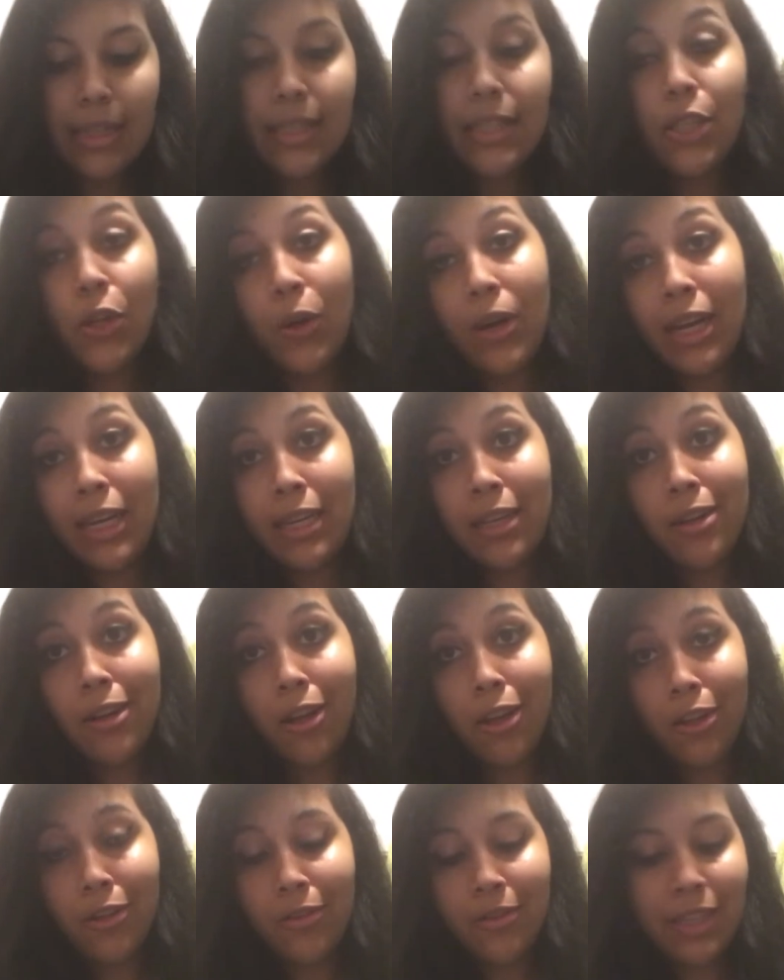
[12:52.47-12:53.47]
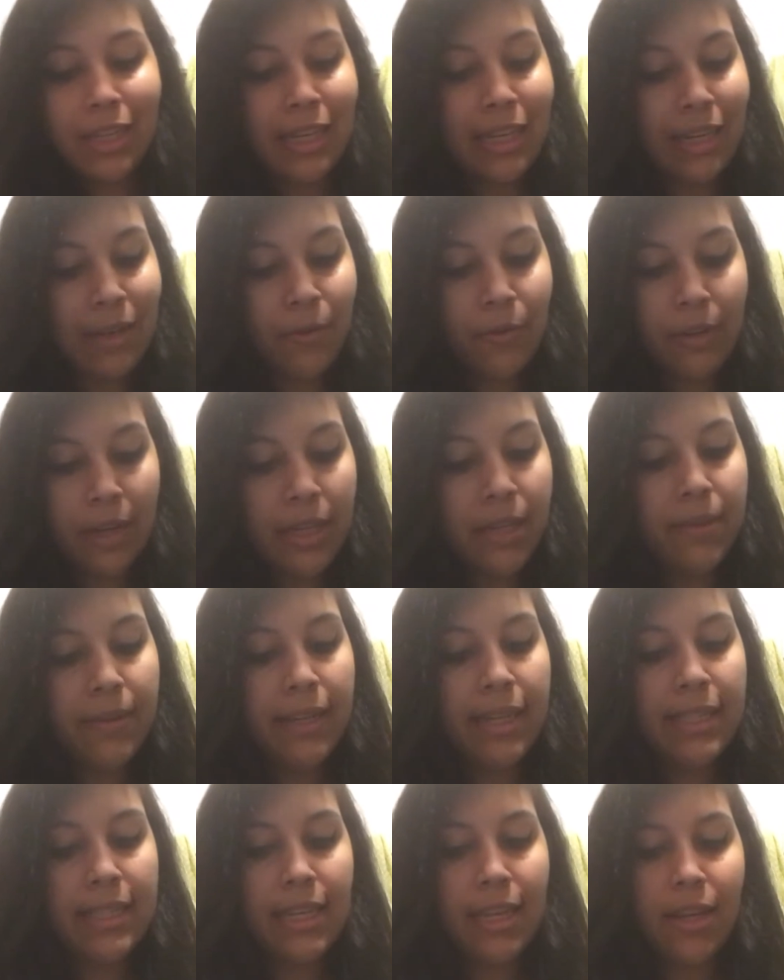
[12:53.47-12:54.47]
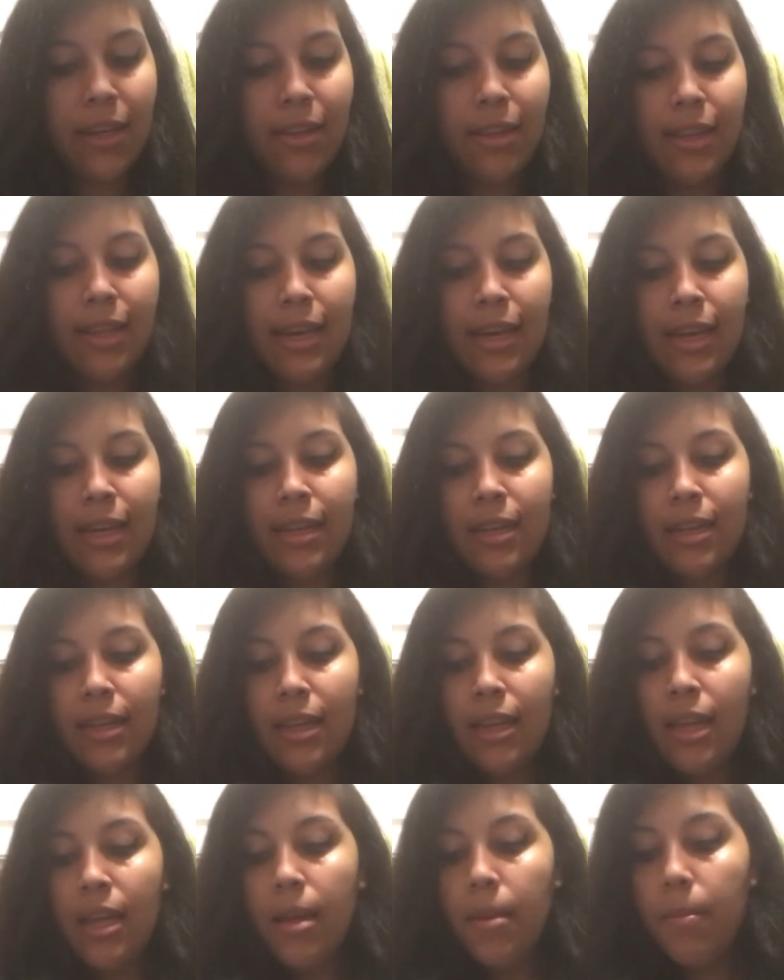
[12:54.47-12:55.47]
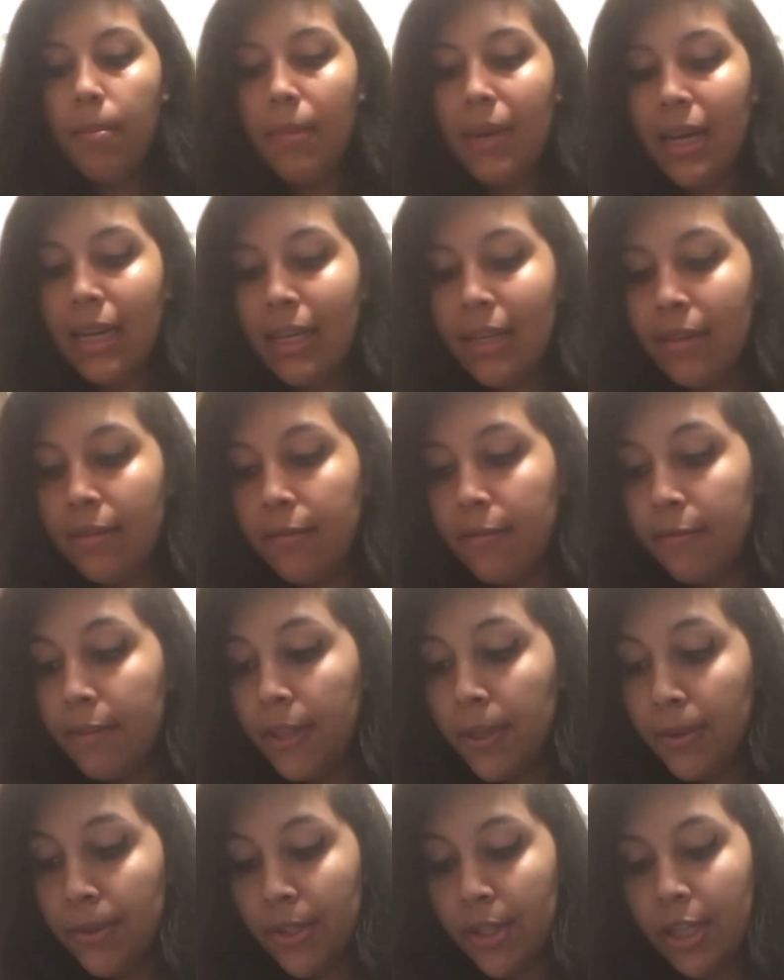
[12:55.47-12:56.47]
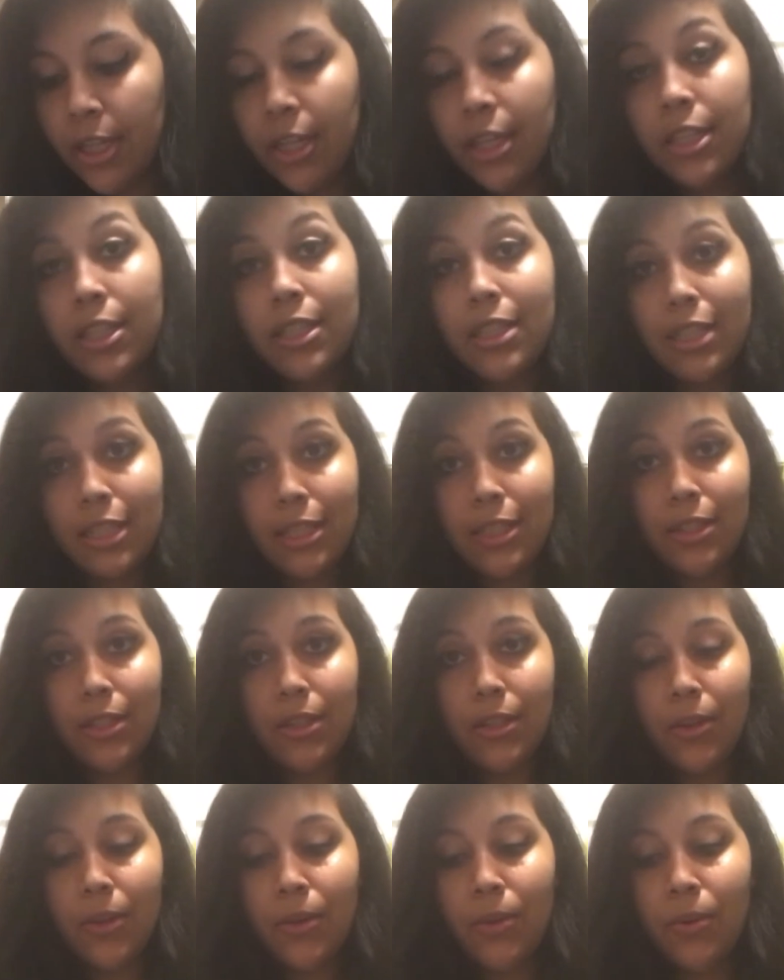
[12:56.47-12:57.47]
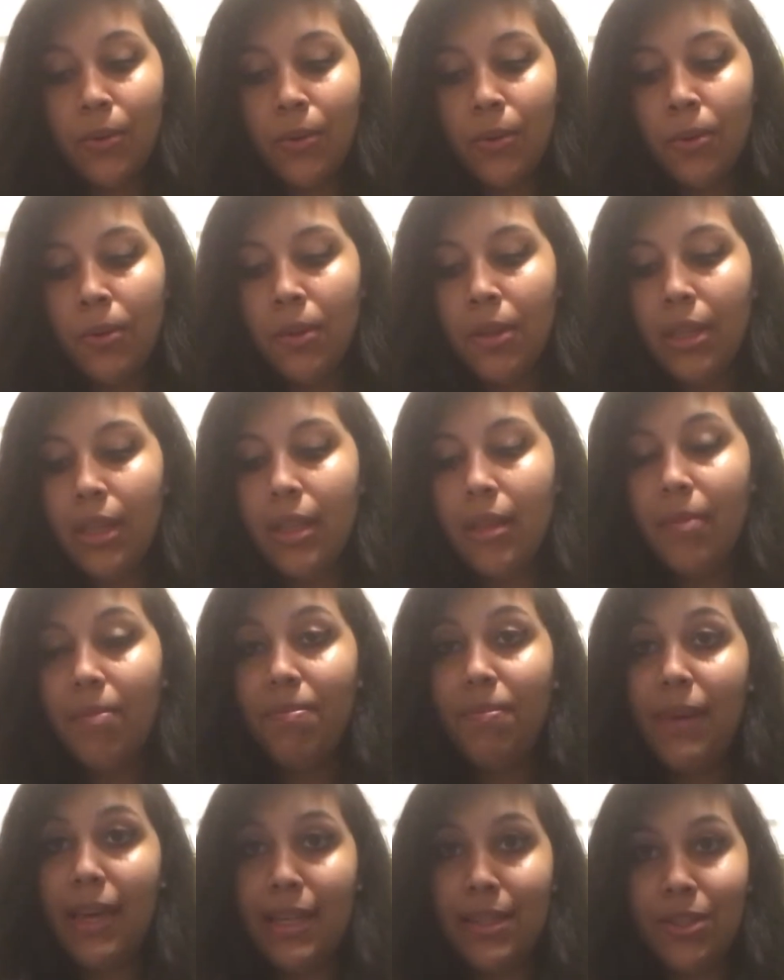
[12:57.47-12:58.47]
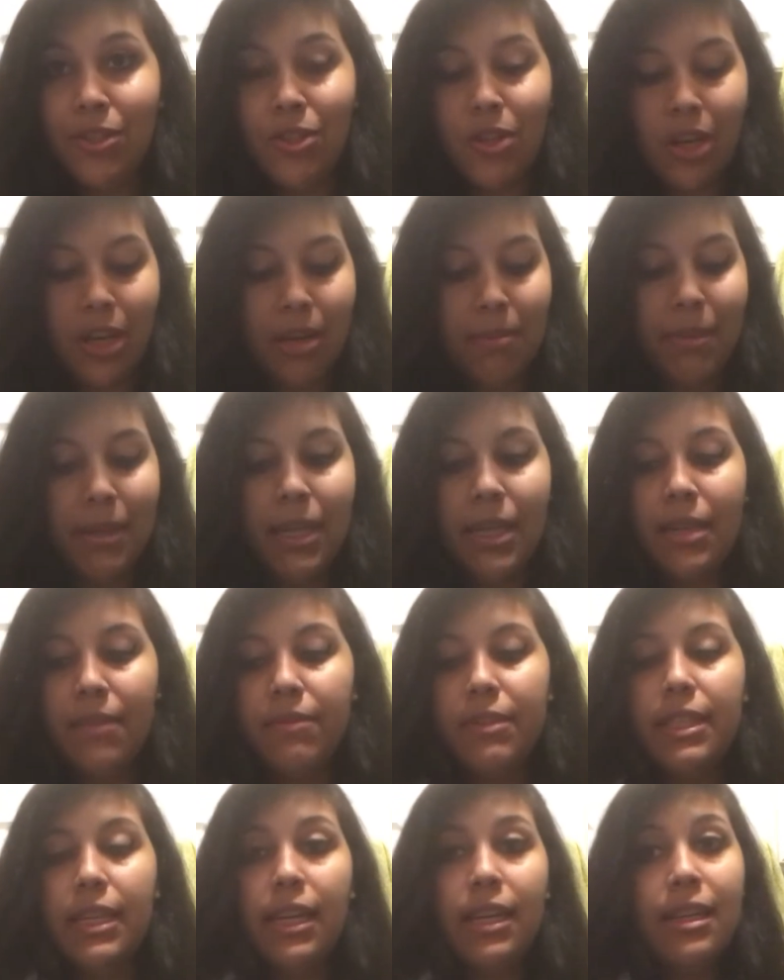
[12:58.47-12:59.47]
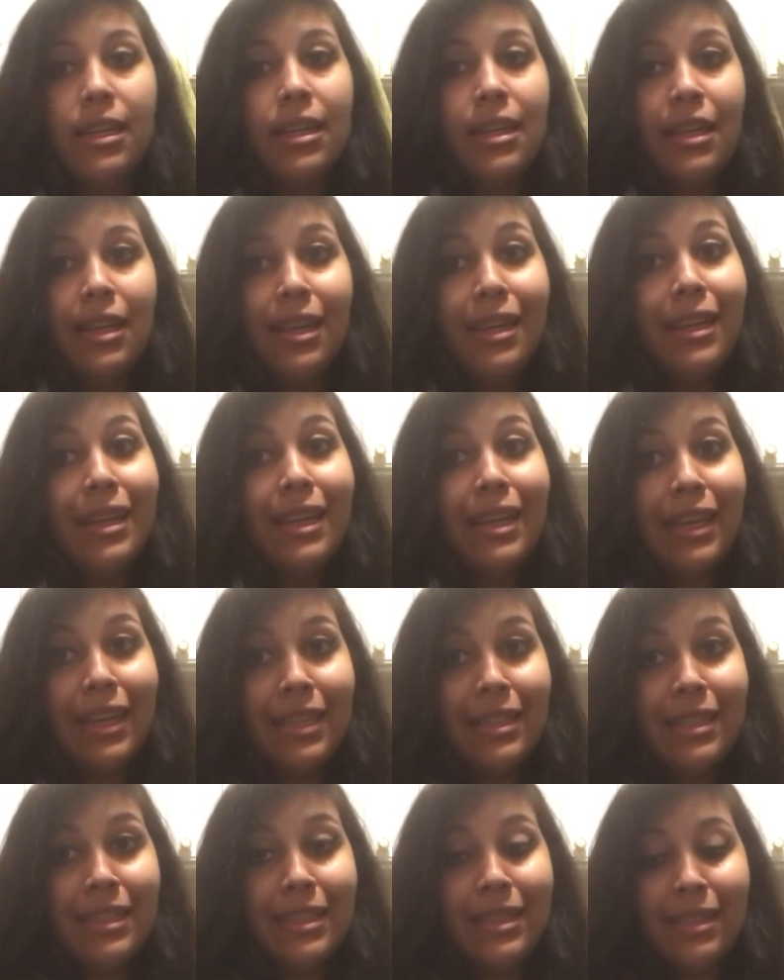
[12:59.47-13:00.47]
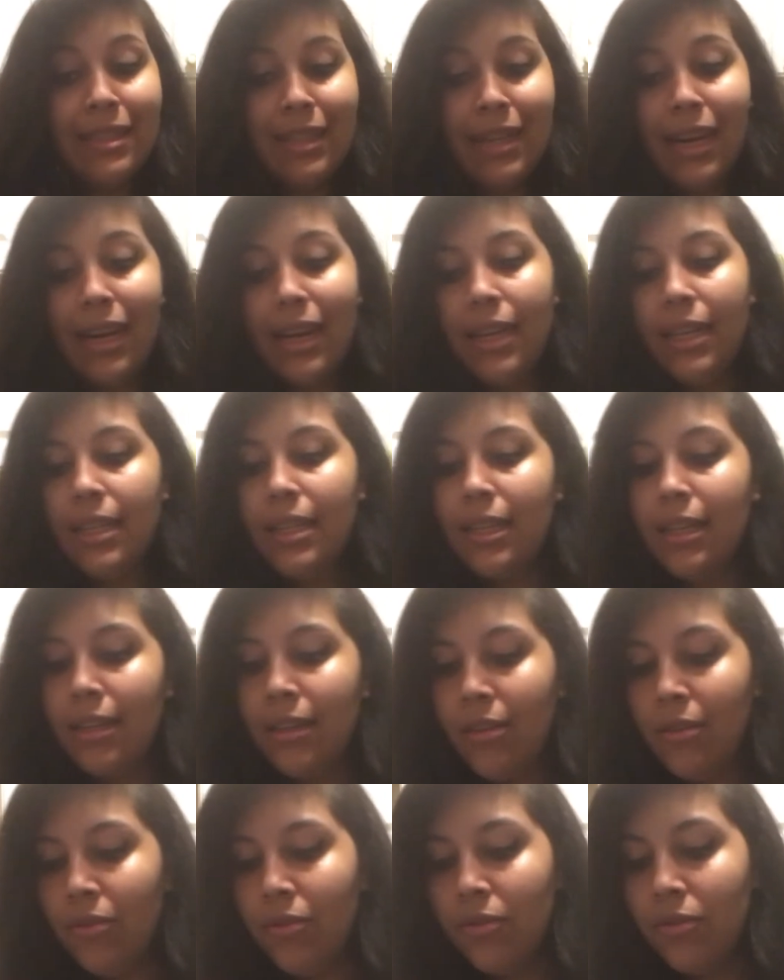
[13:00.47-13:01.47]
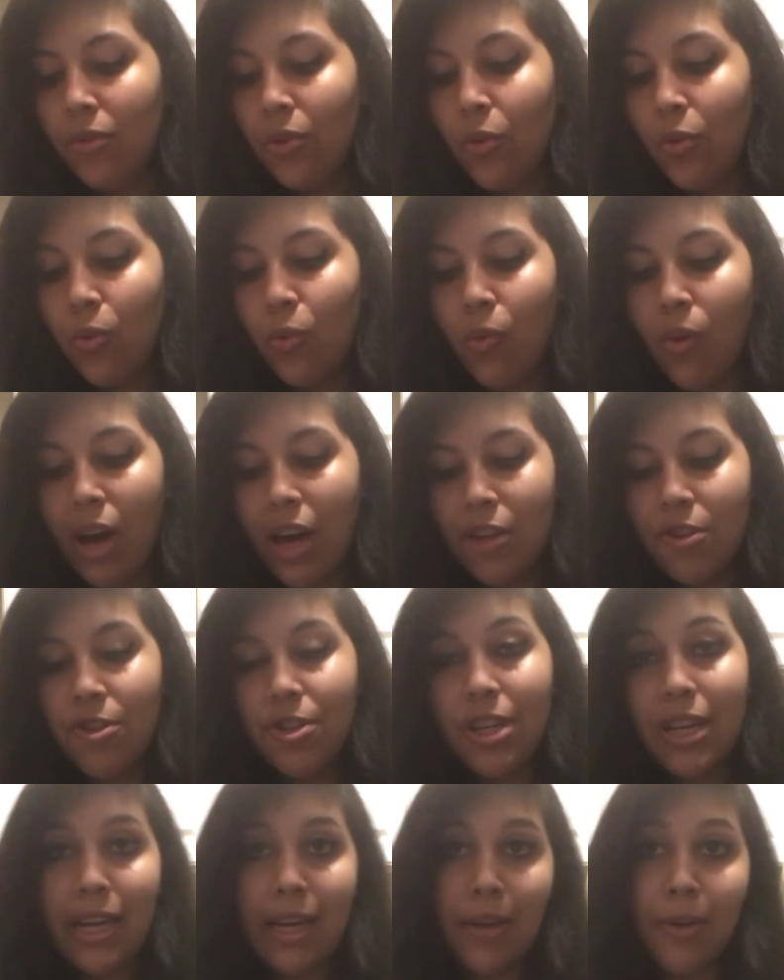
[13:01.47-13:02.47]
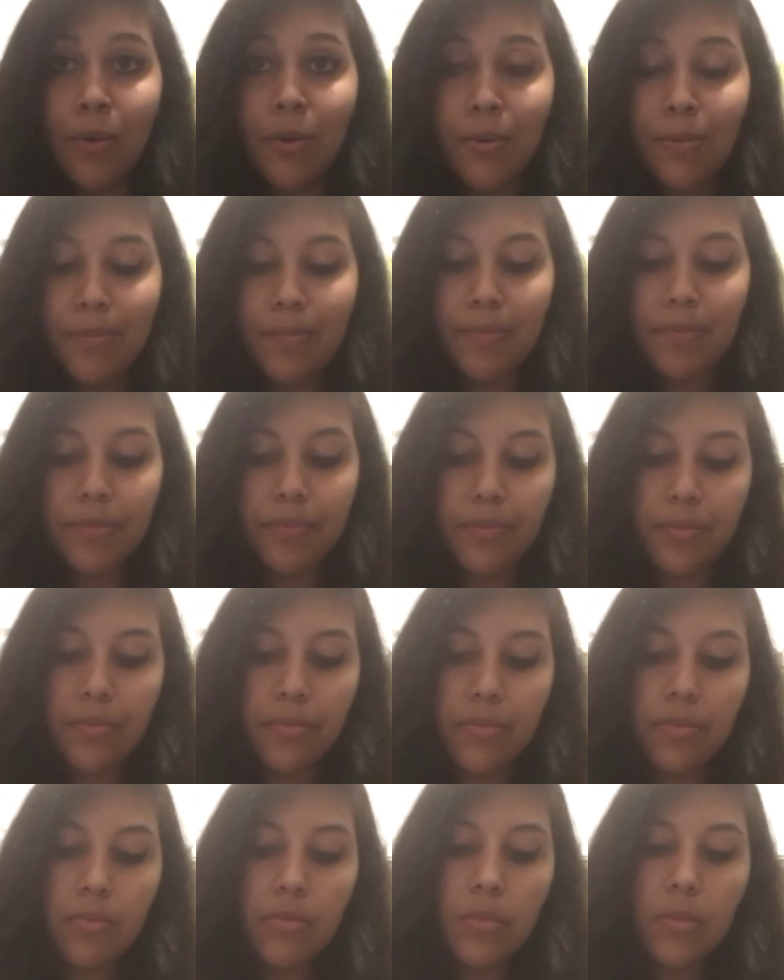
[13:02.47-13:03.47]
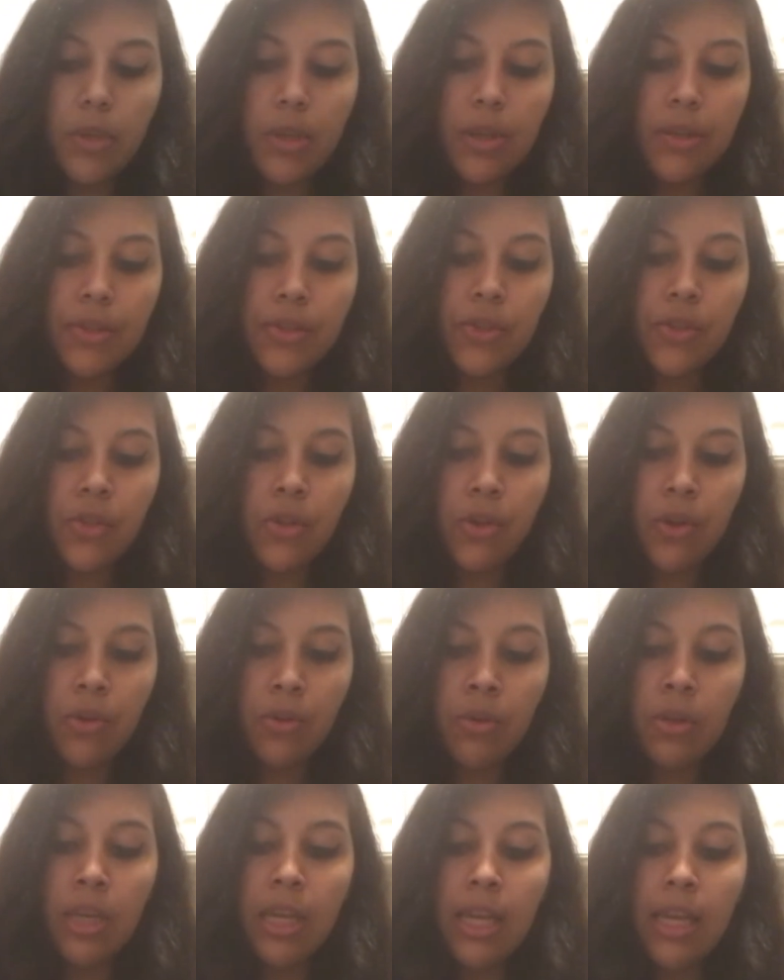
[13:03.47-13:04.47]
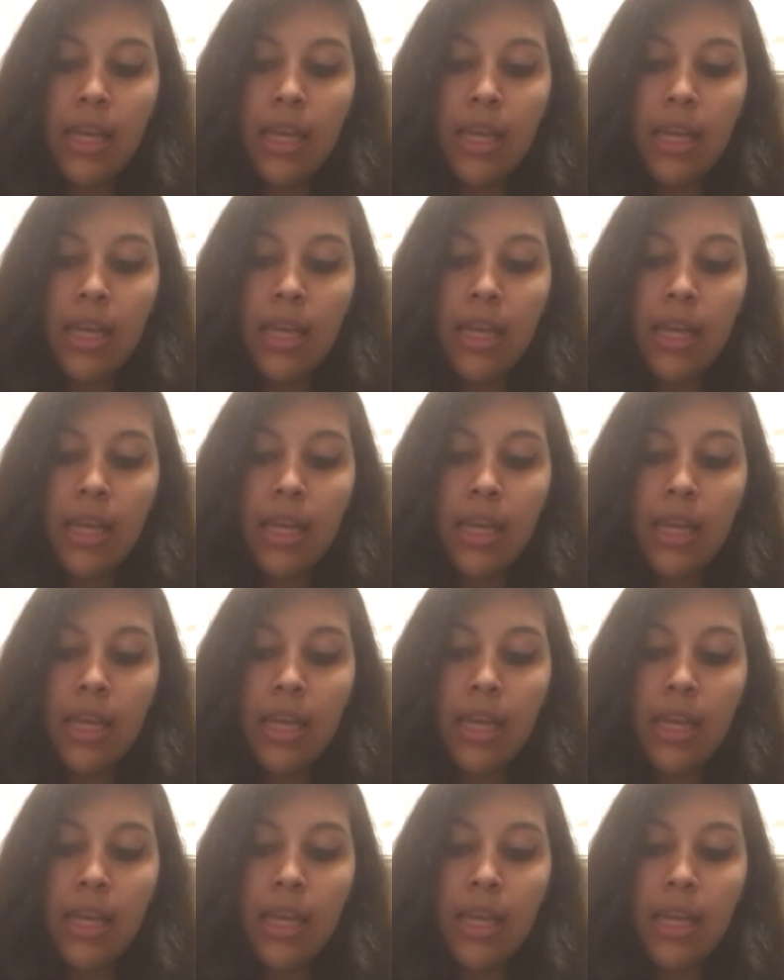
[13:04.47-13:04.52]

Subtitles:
So I can right away tell that my infuser didn't do the best job it could have done. It kind of washed out. So